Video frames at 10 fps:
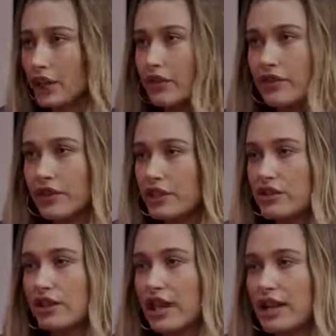couldn't finish
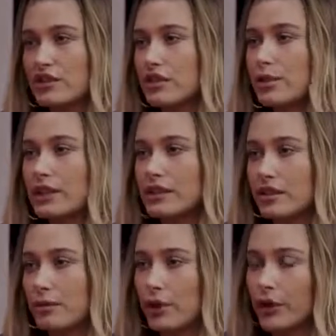the last 2 weeks of
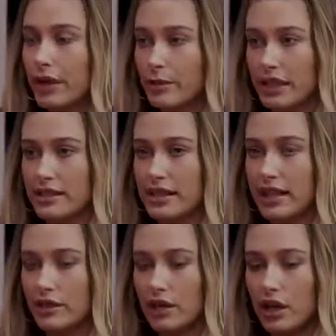the program because I
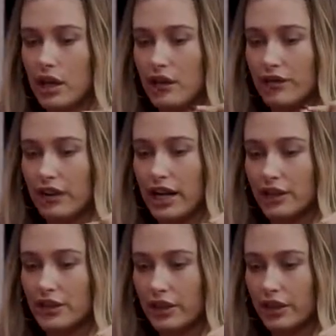had
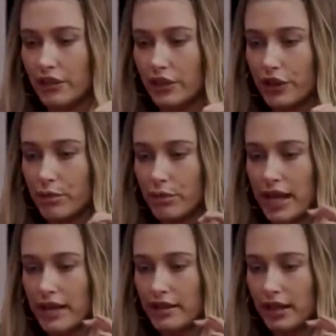fractured a
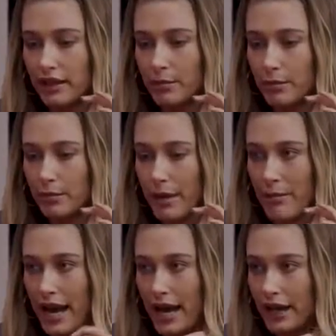vertebrae in like my
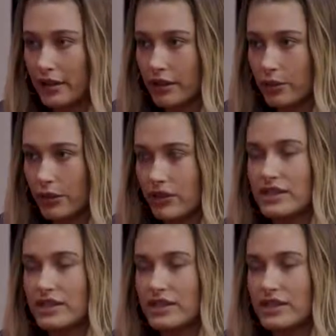back, which